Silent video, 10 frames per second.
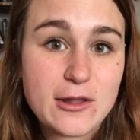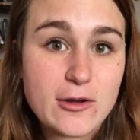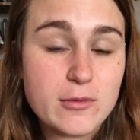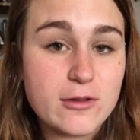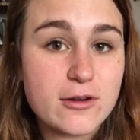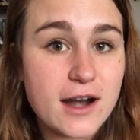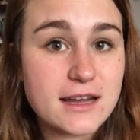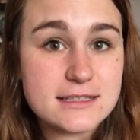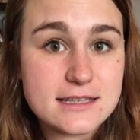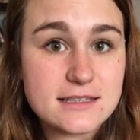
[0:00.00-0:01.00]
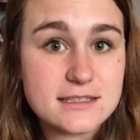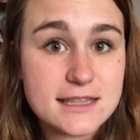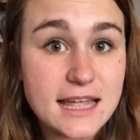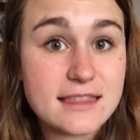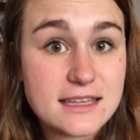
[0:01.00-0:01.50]
global crises
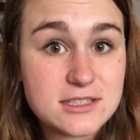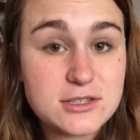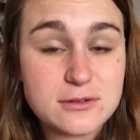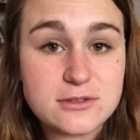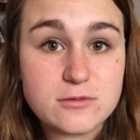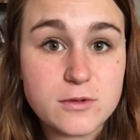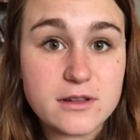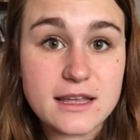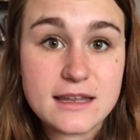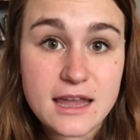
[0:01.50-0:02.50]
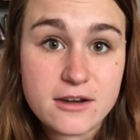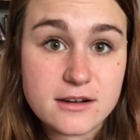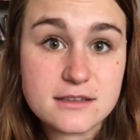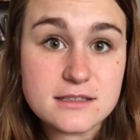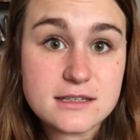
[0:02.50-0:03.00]
that these children will
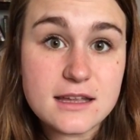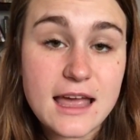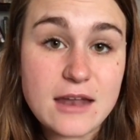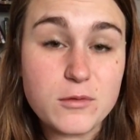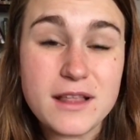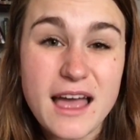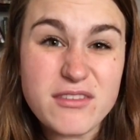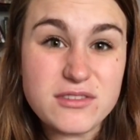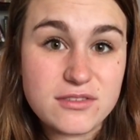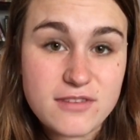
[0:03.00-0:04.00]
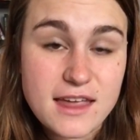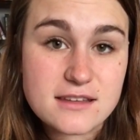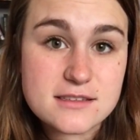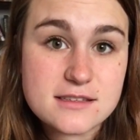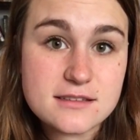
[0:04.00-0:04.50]
inherit and will have to
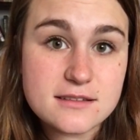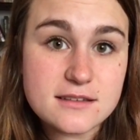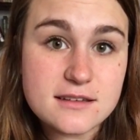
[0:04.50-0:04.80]
face.